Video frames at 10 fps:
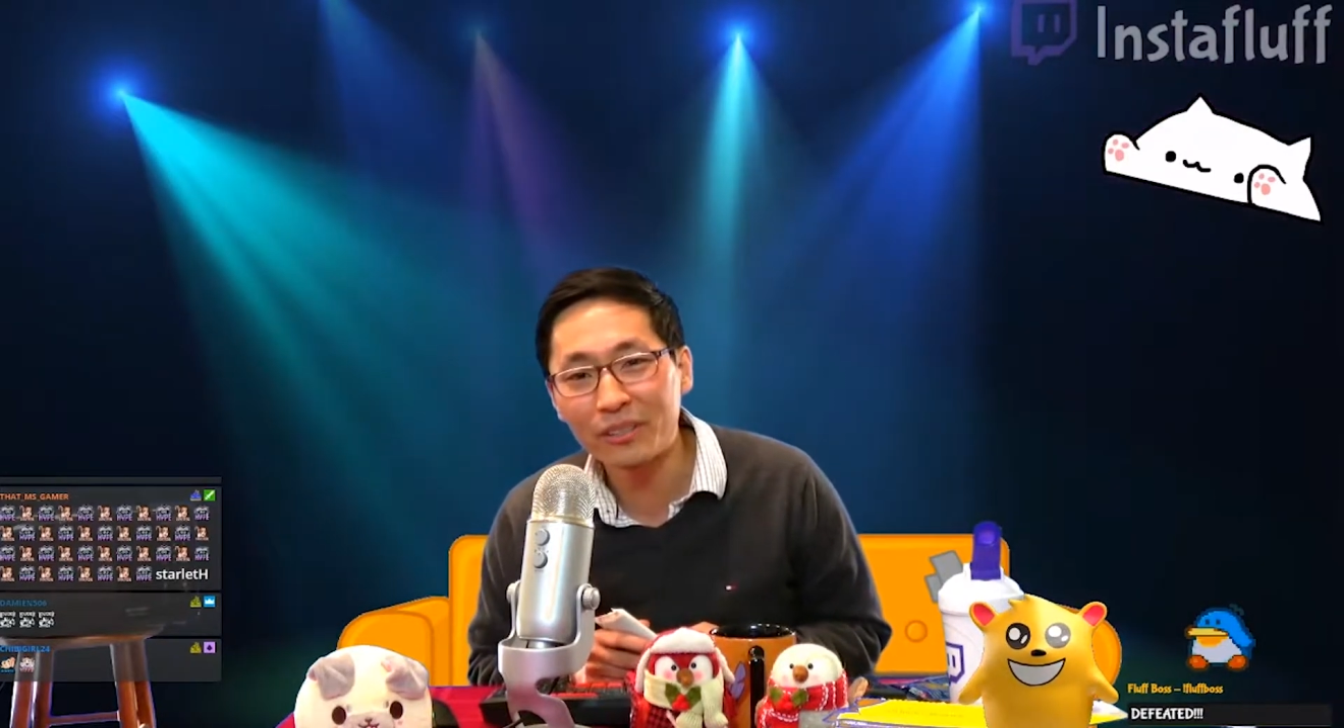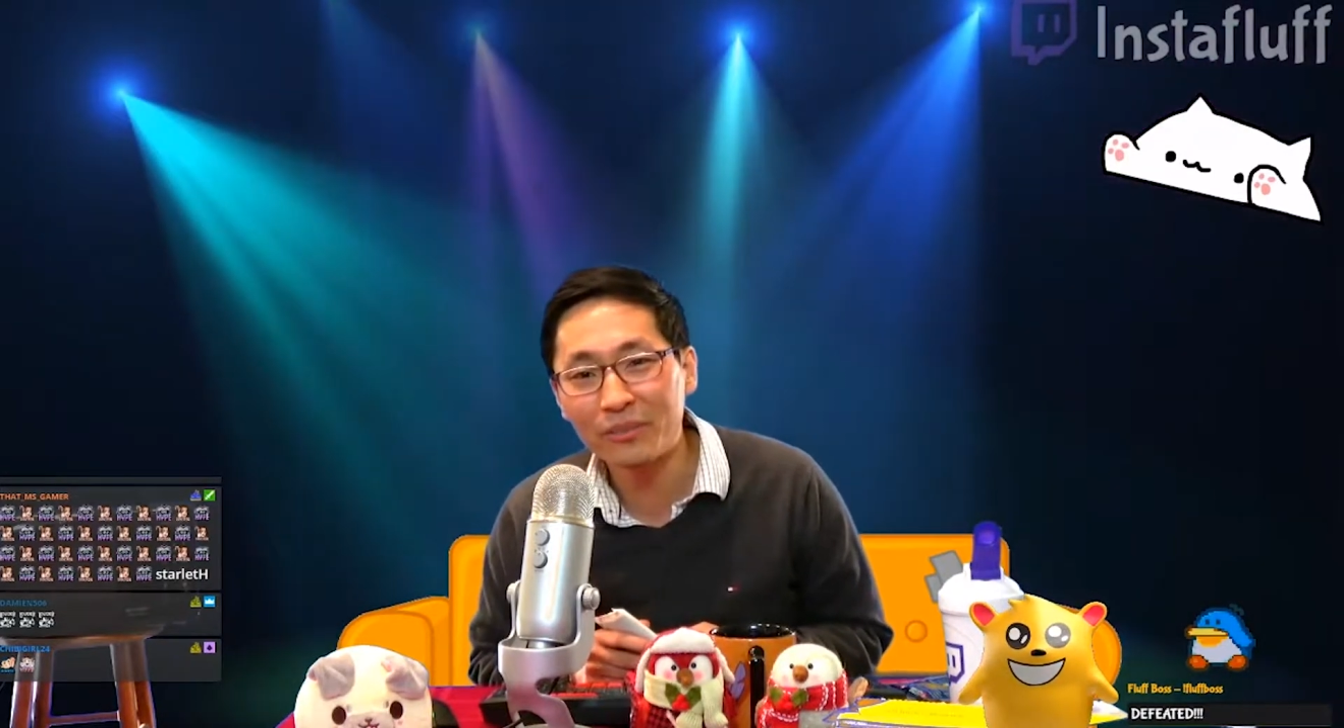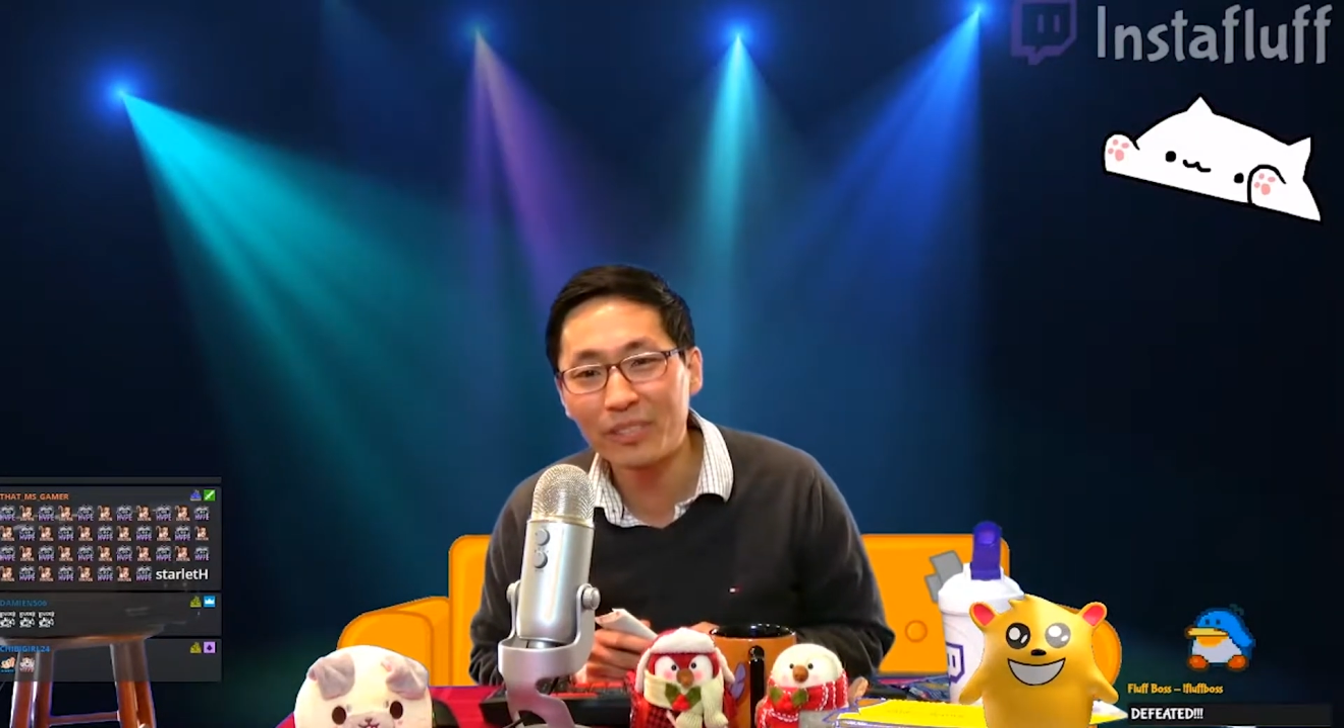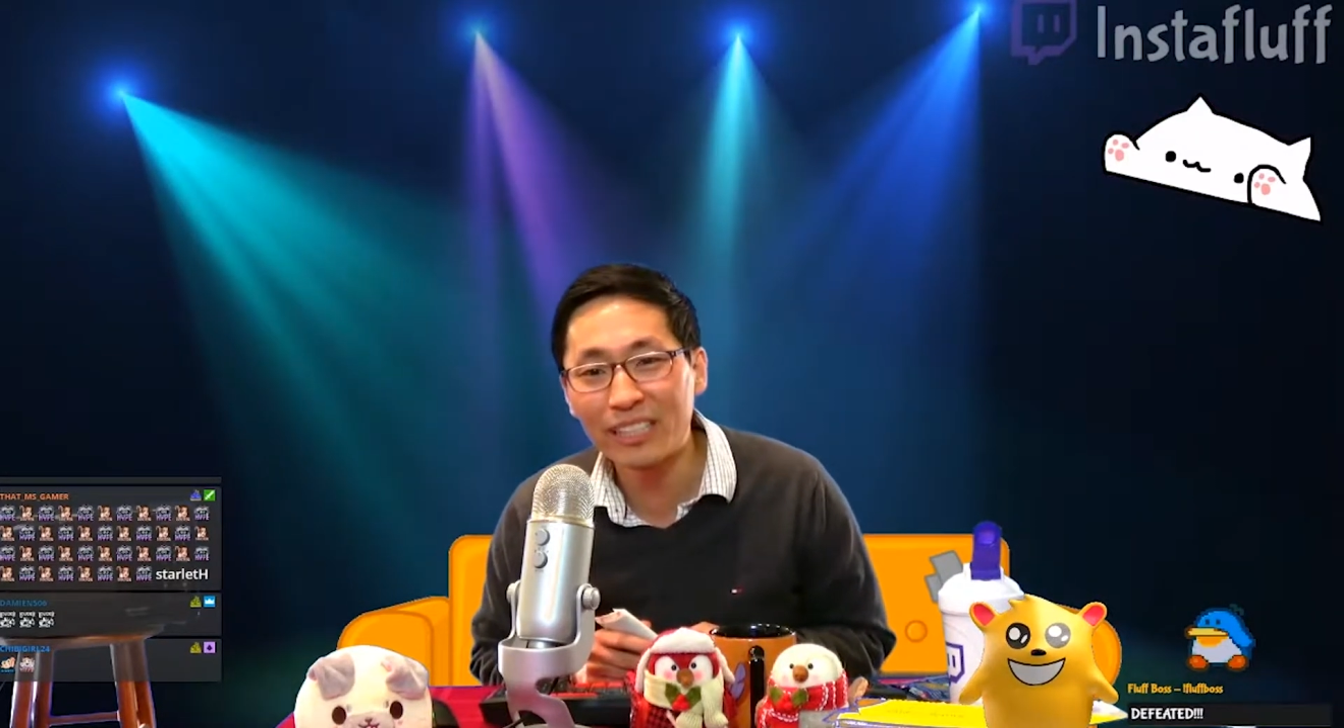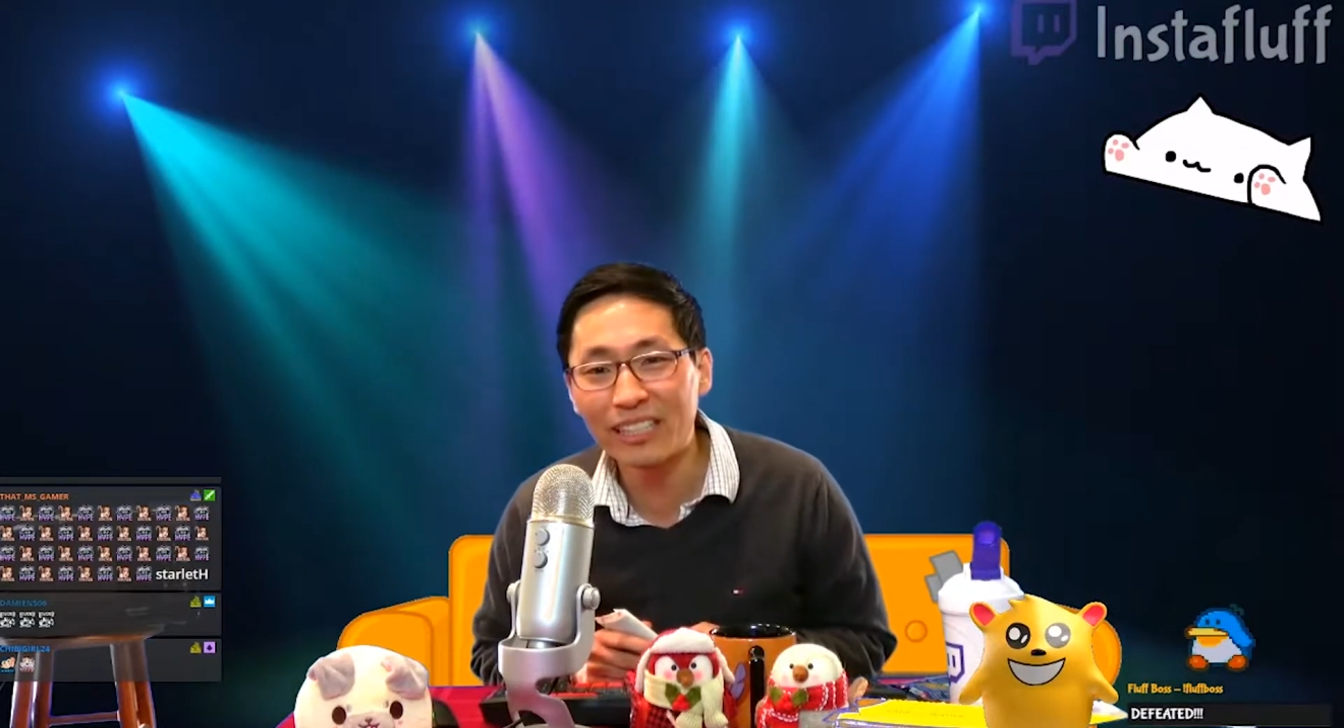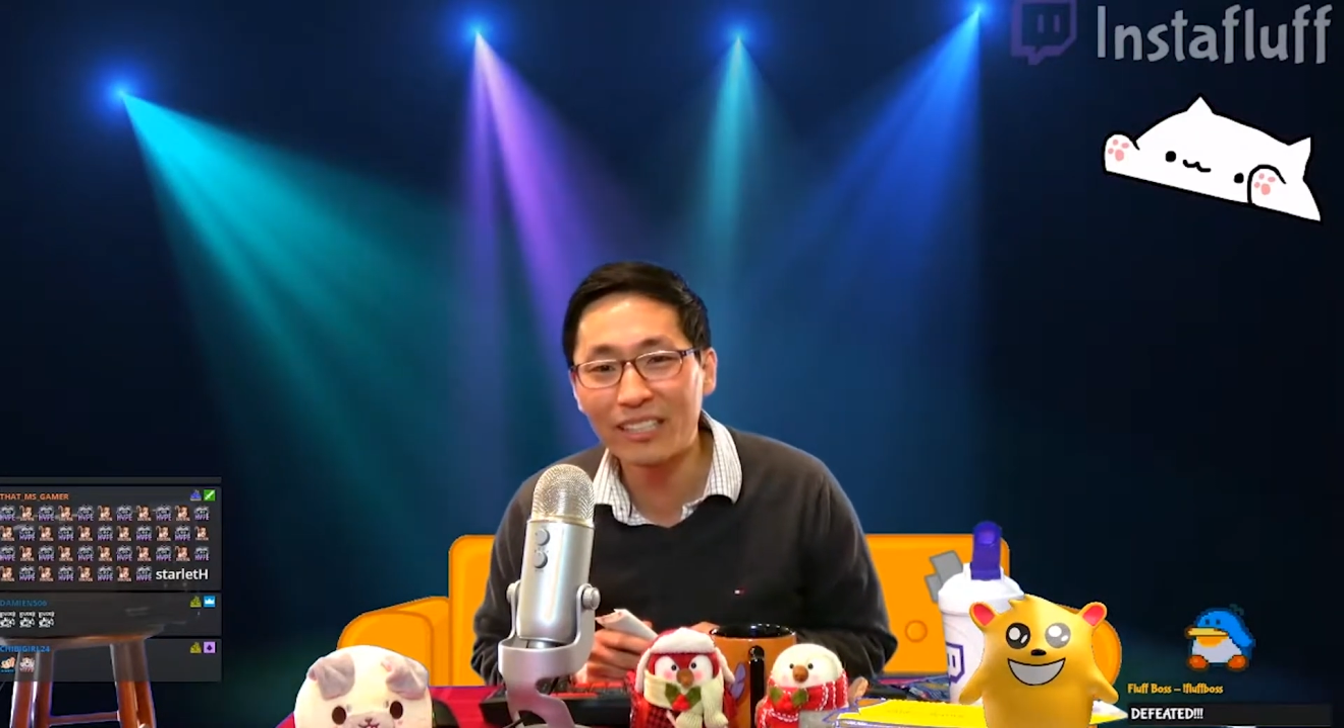with